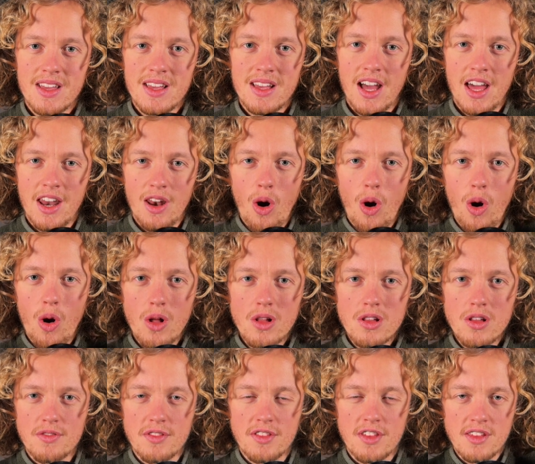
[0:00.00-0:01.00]
And
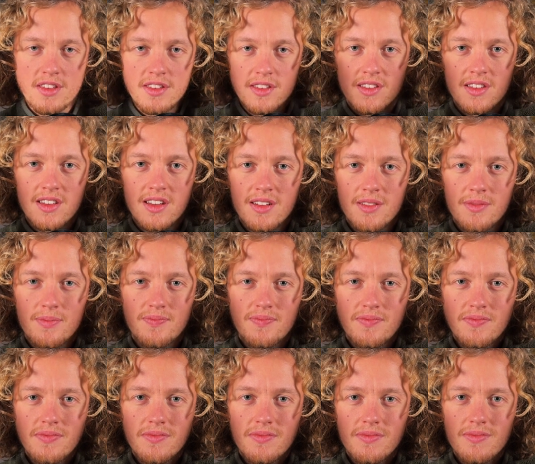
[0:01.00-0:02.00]
all of this
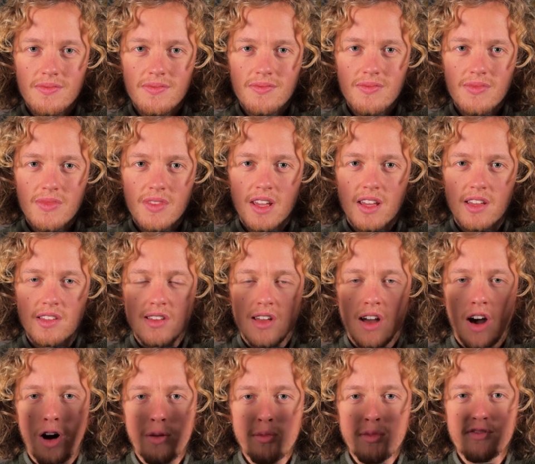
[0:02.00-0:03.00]
is
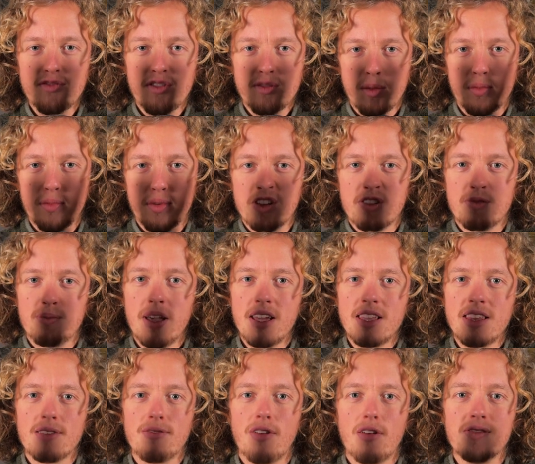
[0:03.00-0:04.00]
coming from a
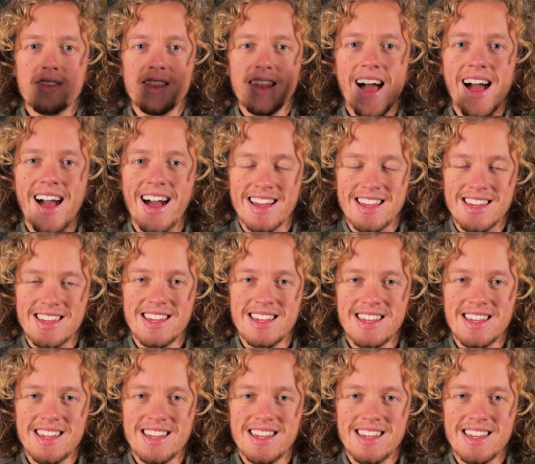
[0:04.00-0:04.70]
perspective of lack.